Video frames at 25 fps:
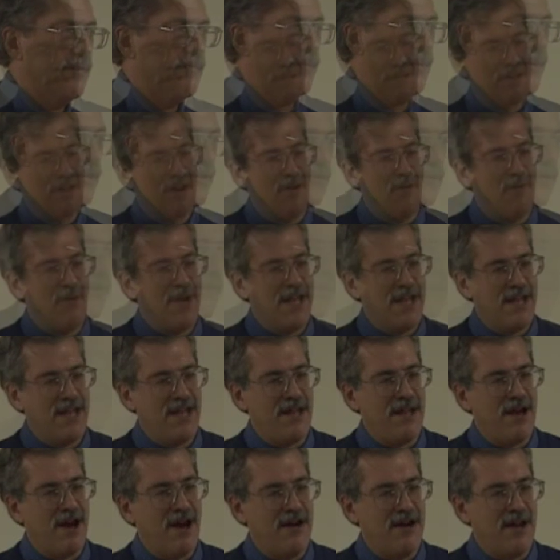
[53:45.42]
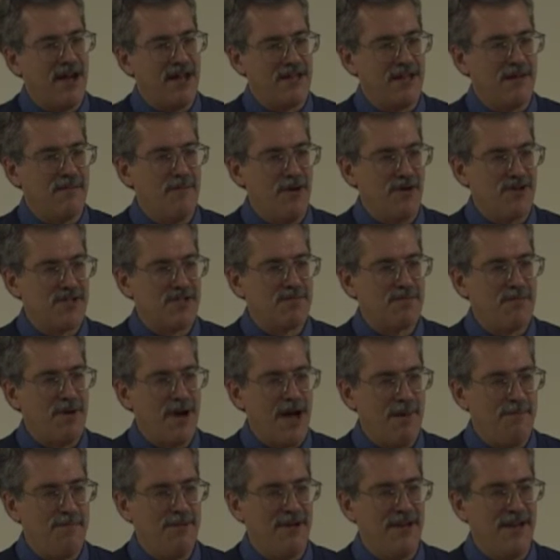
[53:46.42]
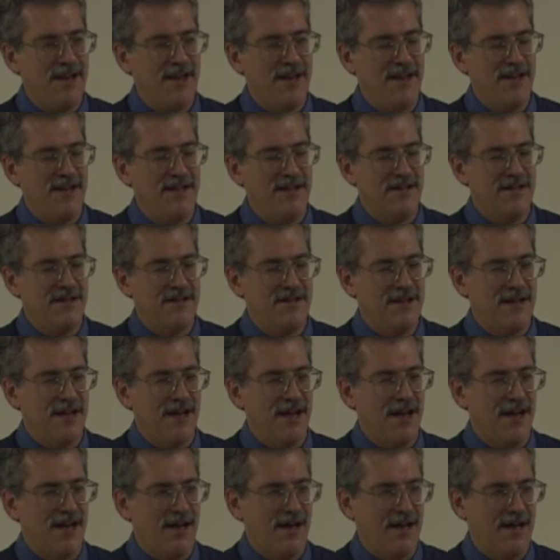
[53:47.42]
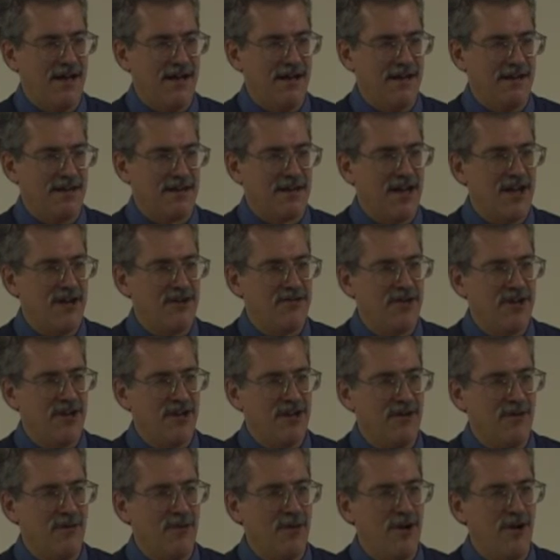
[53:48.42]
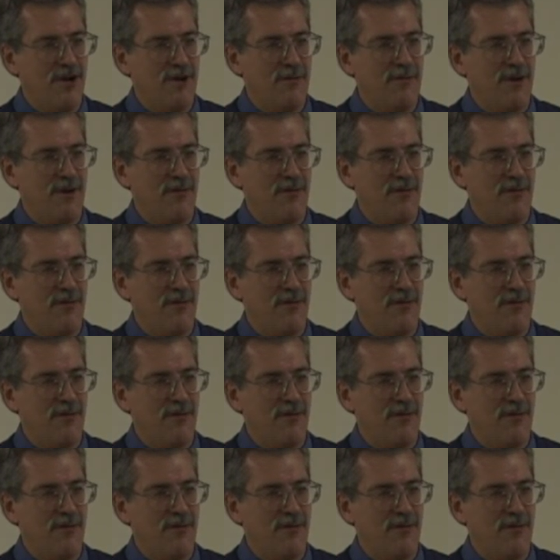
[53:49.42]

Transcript: But, we are not the most populated country in the world,